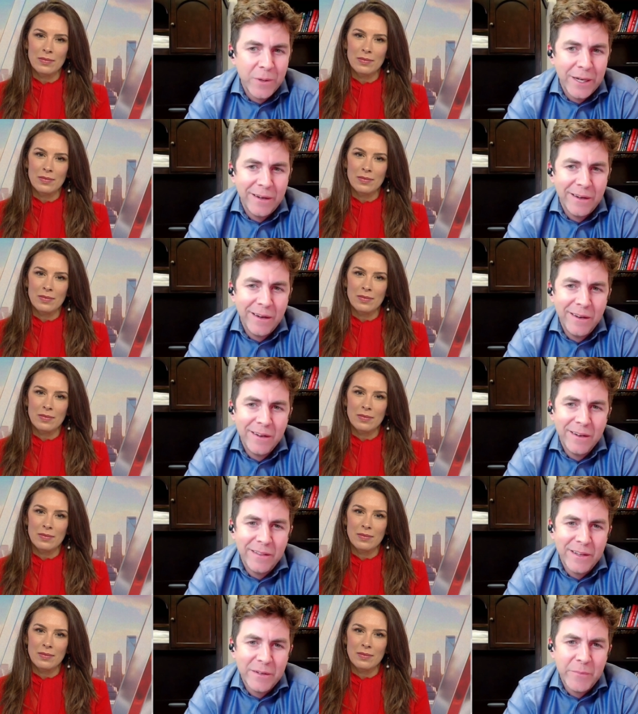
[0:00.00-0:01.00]
Speaker 1: wear.
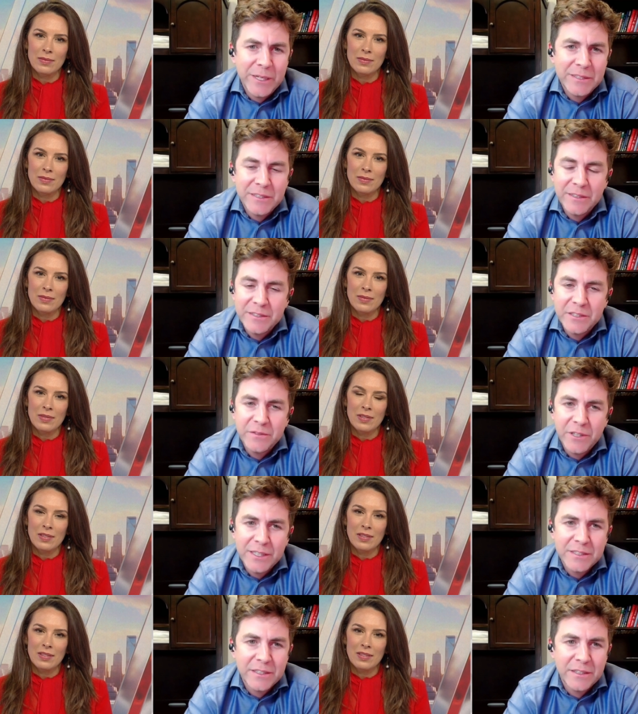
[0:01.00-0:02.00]
And that means that this
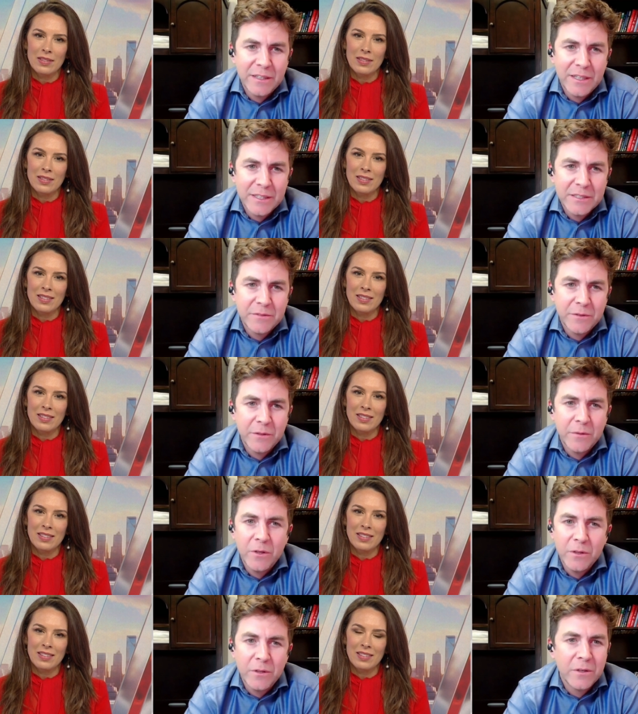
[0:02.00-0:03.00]
device can last for a
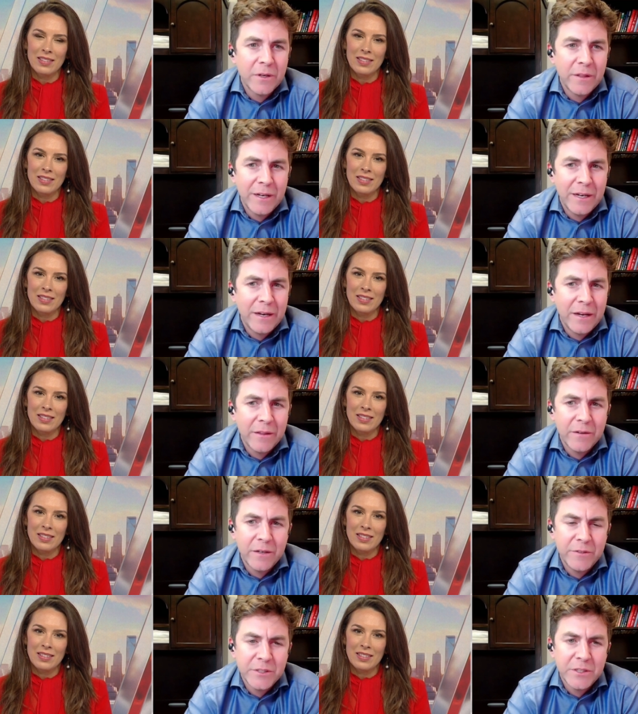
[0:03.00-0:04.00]
lot longer than any other
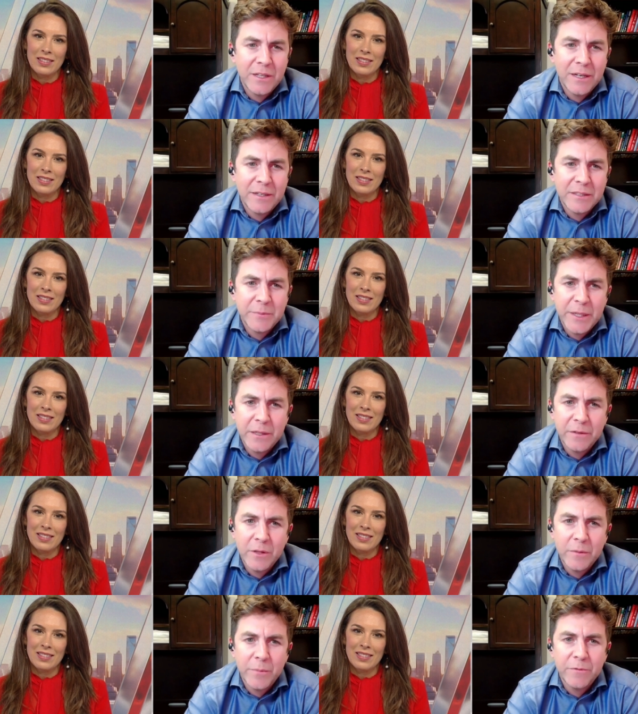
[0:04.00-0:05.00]
artificial heart that's been
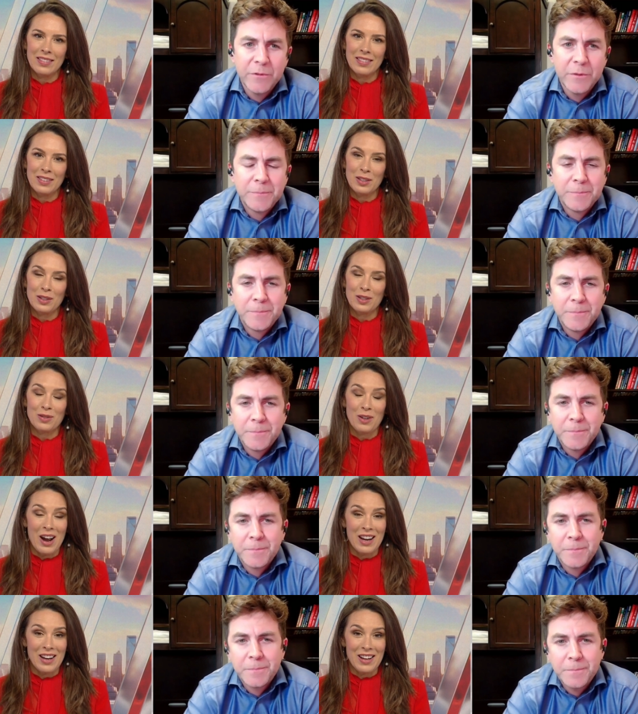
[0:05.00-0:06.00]
developed before.
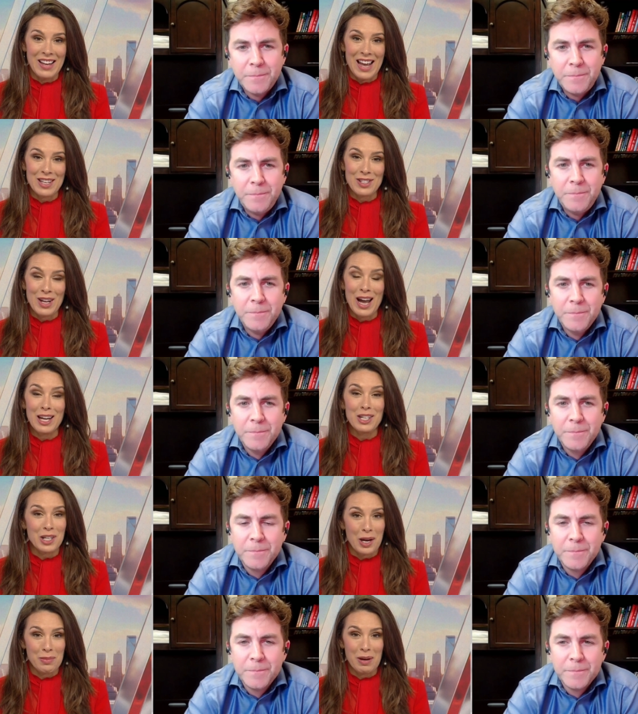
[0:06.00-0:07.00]
Speaker 2: Right. Okay. So how did
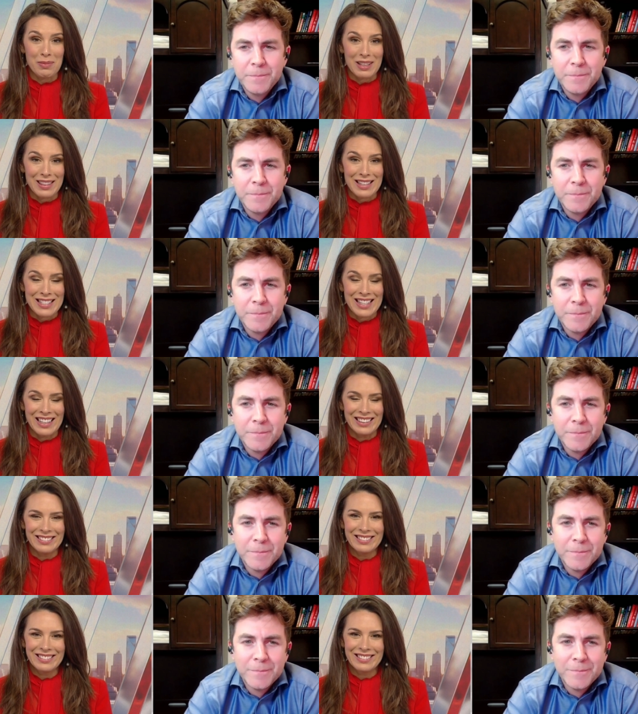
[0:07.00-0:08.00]
you come up with this
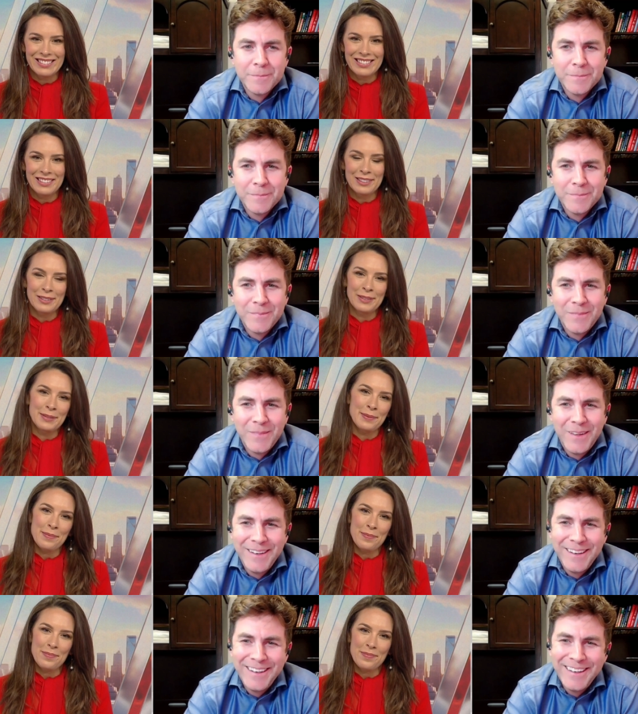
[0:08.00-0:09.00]
then?
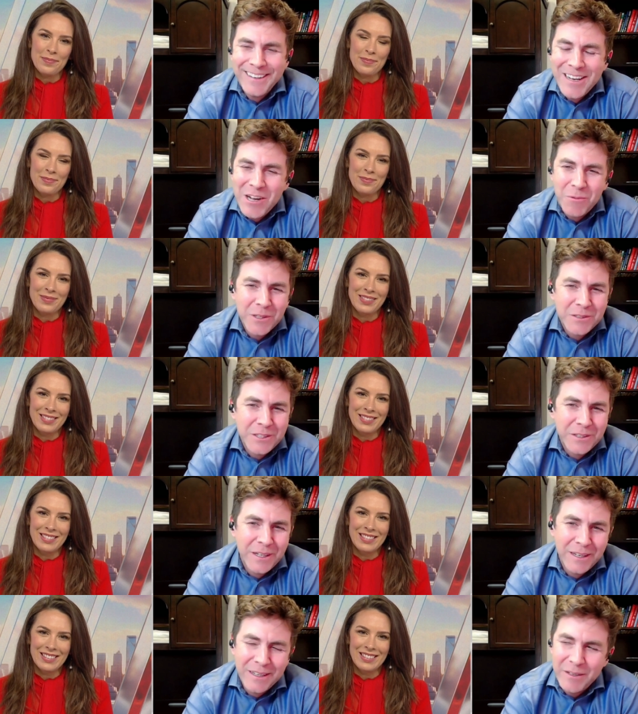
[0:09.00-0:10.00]
Speaker 1: Yeah. Well,
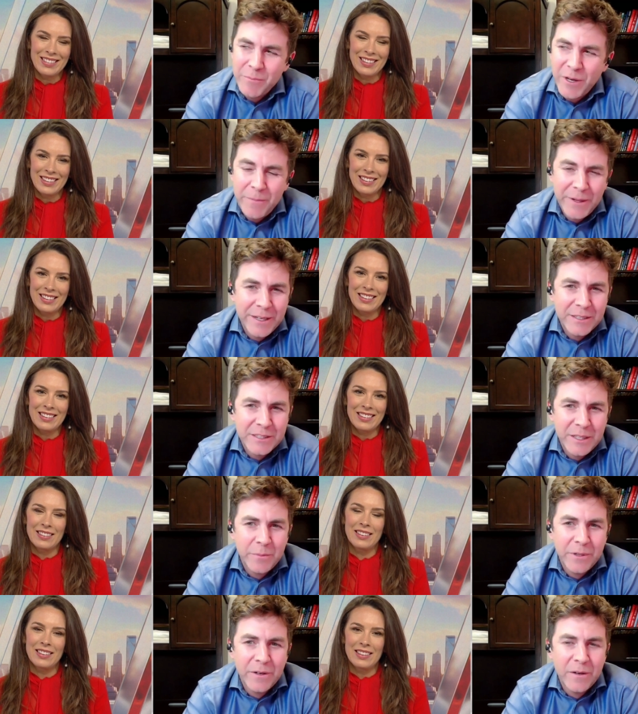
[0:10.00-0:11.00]
during uh, my
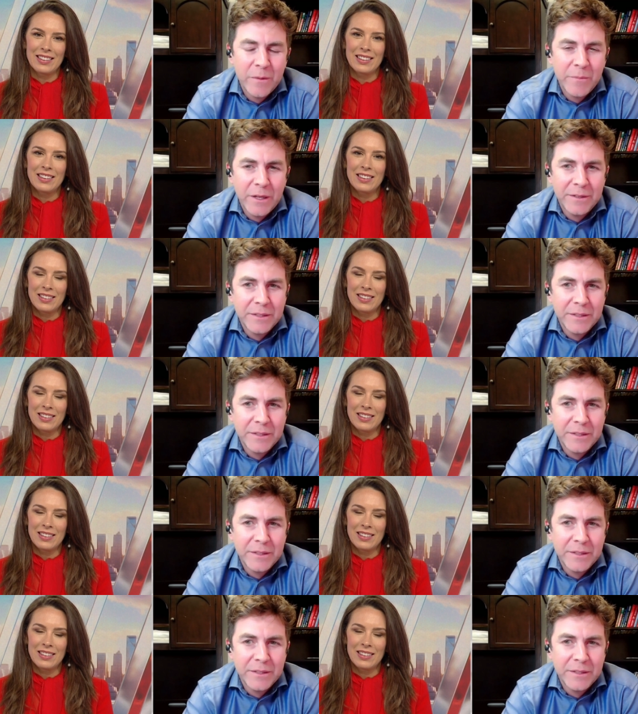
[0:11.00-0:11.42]
PhD program, like